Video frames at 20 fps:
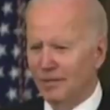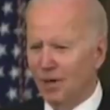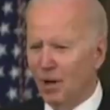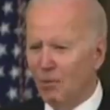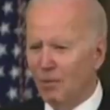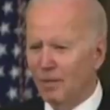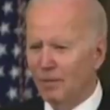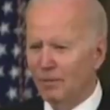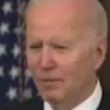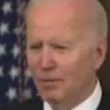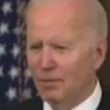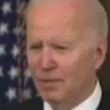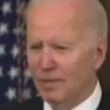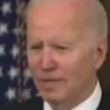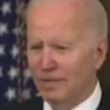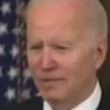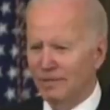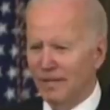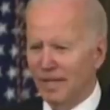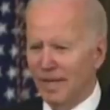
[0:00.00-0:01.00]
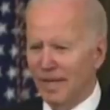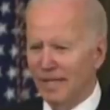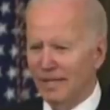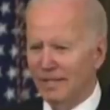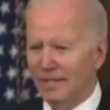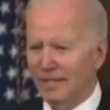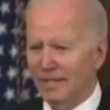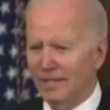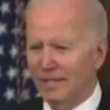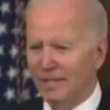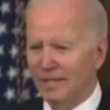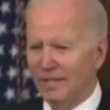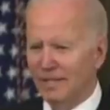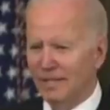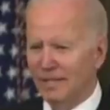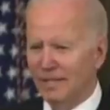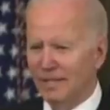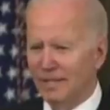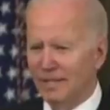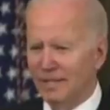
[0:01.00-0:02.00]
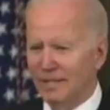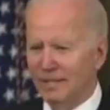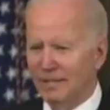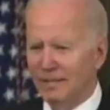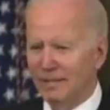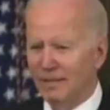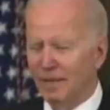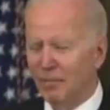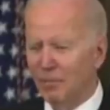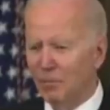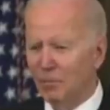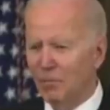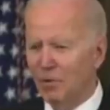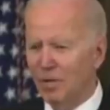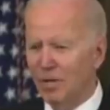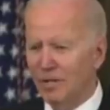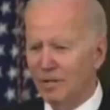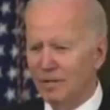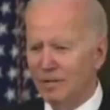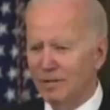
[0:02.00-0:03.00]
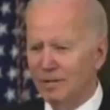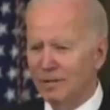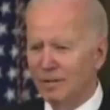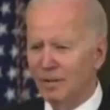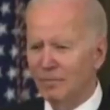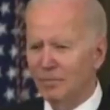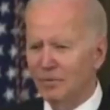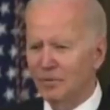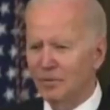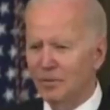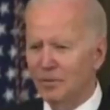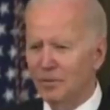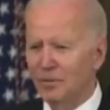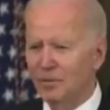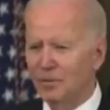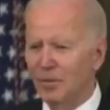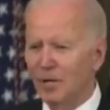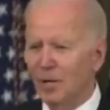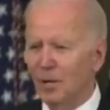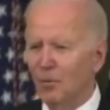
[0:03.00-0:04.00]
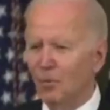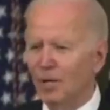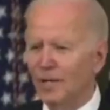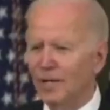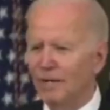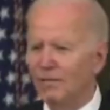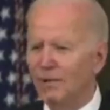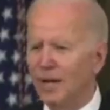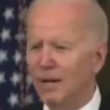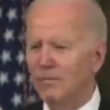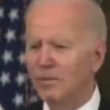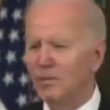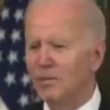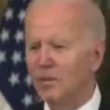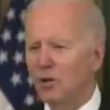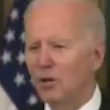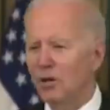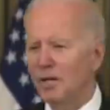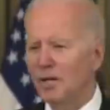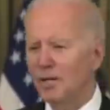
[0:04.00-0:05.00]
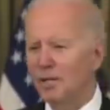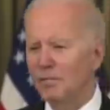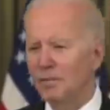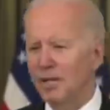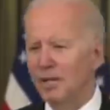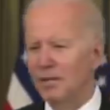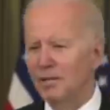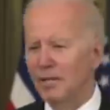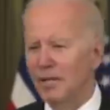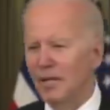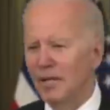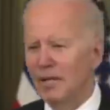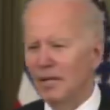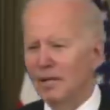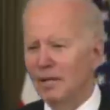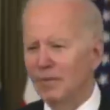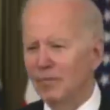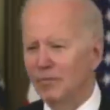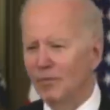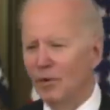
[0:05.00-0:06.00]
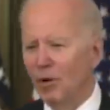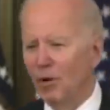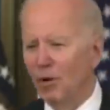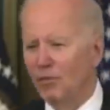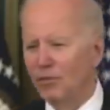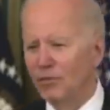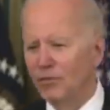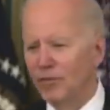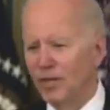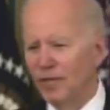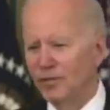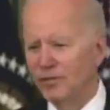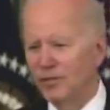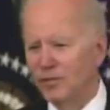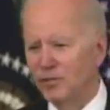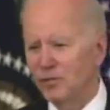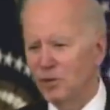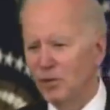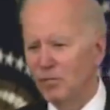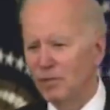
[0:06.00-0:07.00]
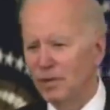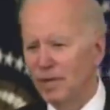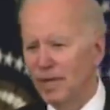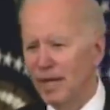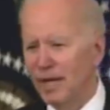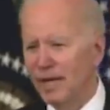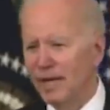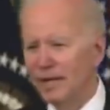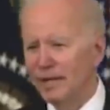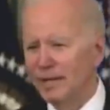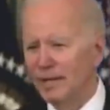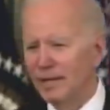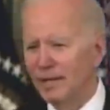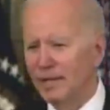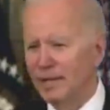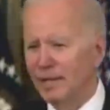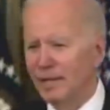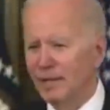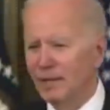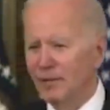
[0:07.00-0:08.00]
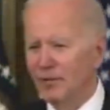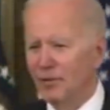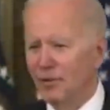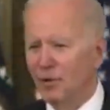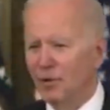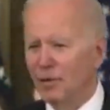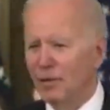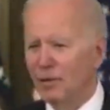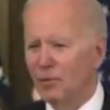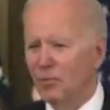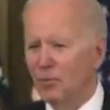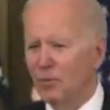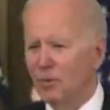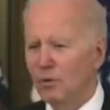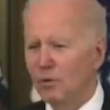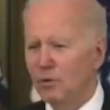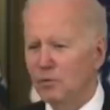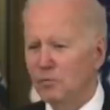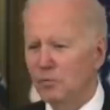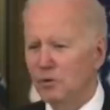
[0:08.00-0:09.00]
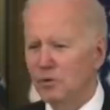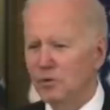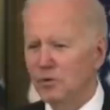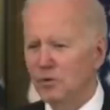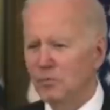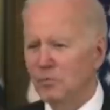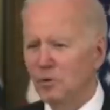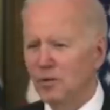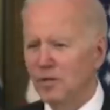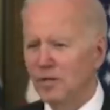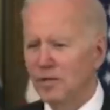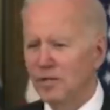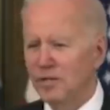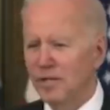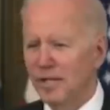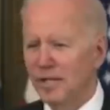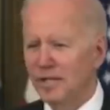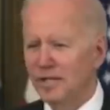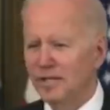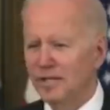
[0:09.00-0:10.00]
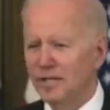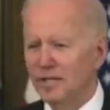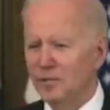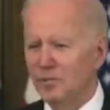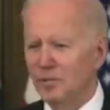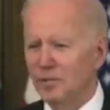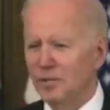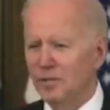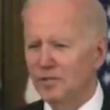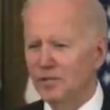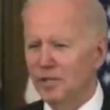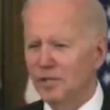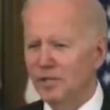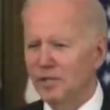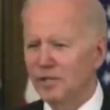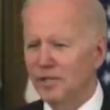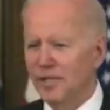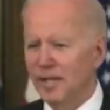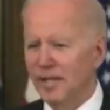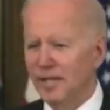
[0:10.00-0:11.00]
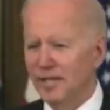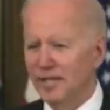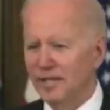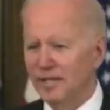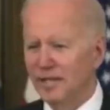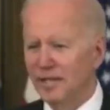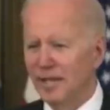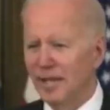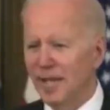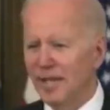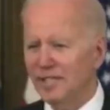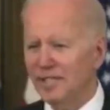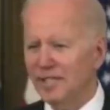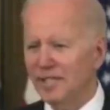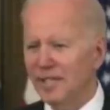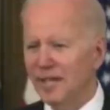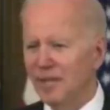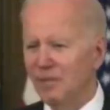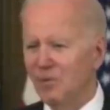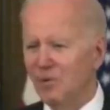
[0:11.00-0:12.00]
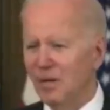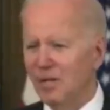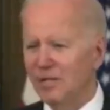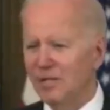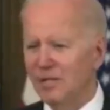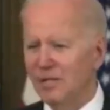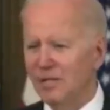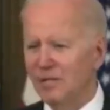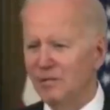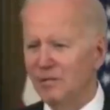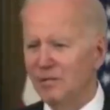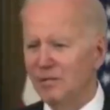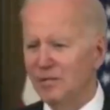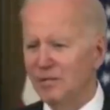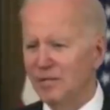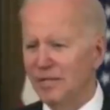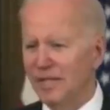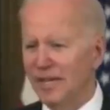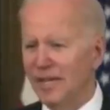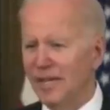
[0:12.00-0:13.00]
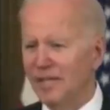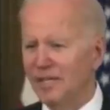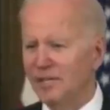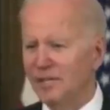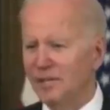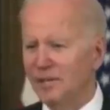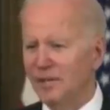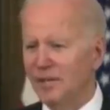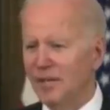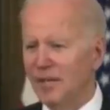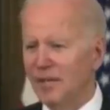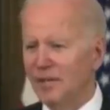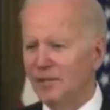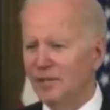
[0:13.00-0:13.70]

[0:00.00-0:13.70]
Nobody believes that. Number one. Number two, what have I been talking about all since this all began? The only war that's worse than one intended is one that's unintended. The last thing I want to do is engage in a